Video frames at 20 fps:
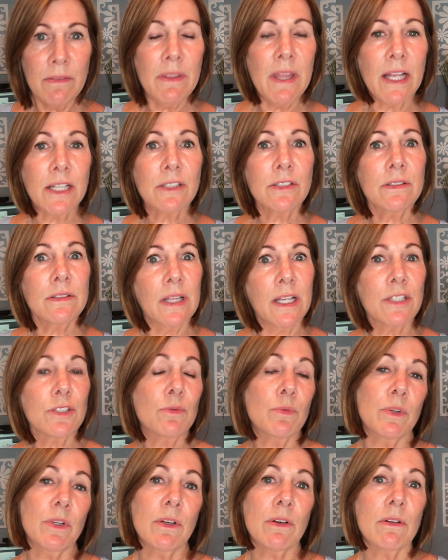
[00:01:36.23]
that's that's
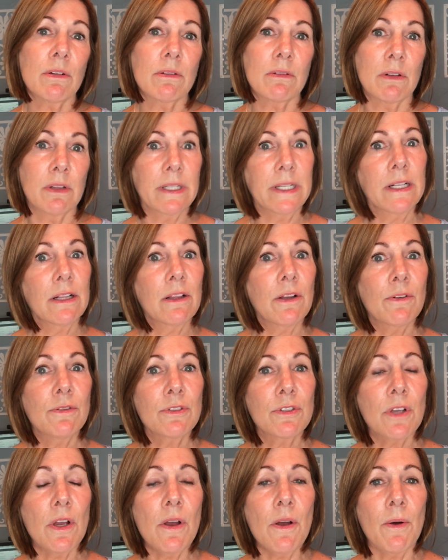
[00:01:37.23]
where your clean clothes
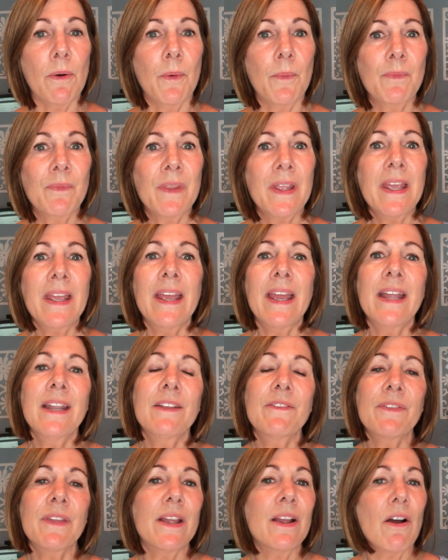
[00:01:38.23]
go. And
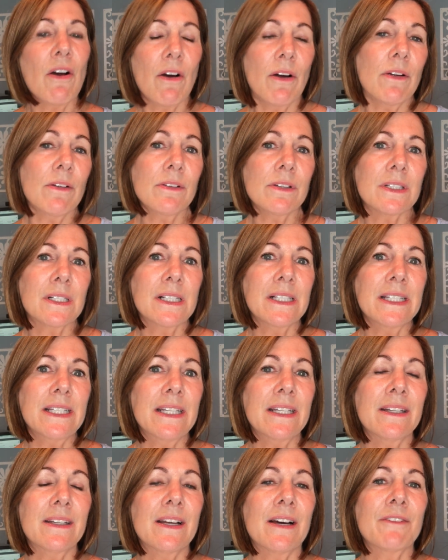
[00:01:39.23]
if they aren't
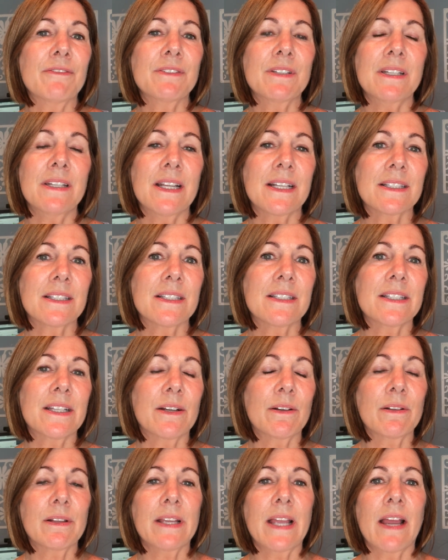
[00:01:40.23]
clean enough to
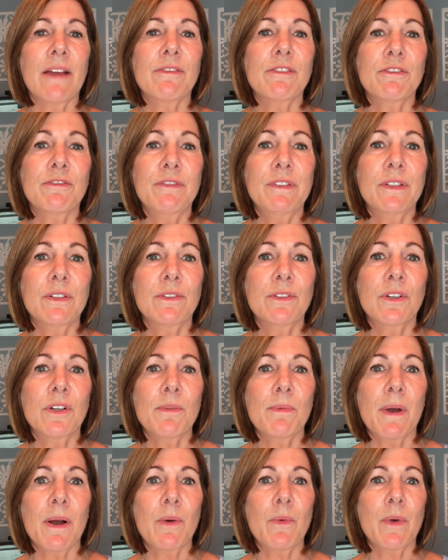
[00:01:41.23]
necessarily have you feel good
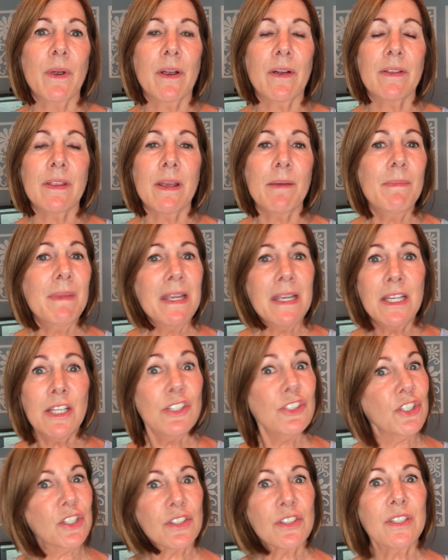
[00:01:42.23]
about wearing them,
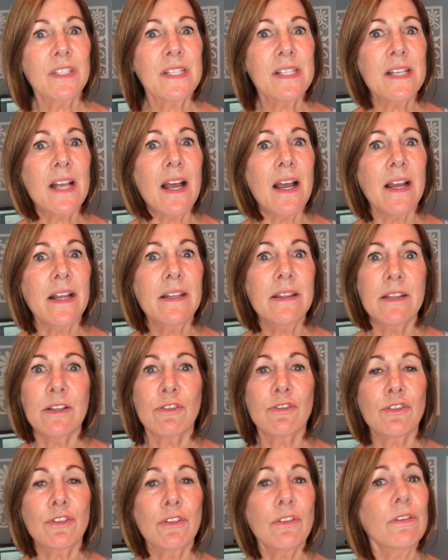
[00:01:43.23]
just decide they're
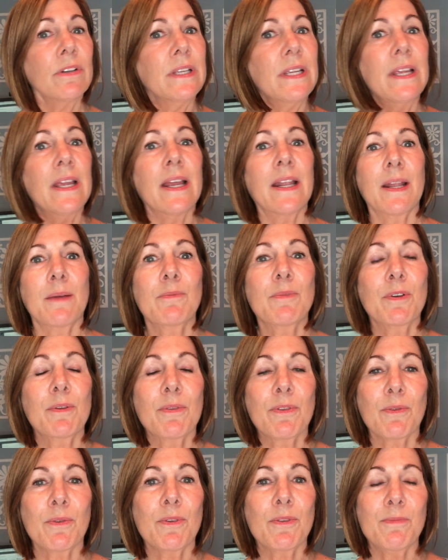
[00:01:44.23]
dirty and I'm going to
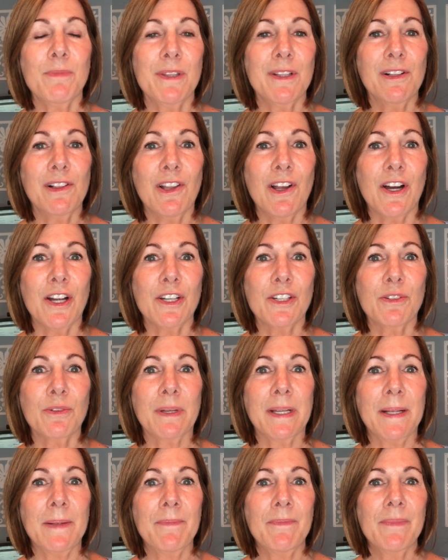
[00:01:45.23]
throw them in the
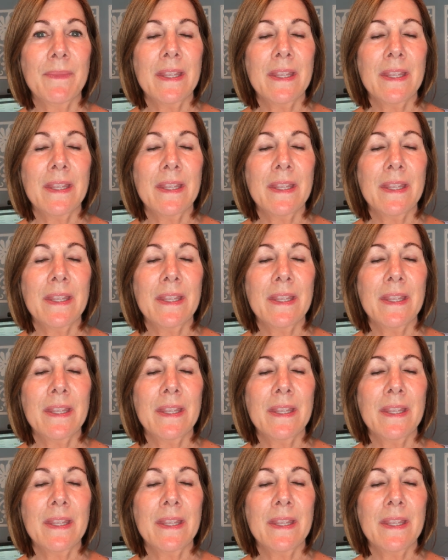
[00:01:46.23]
laundry.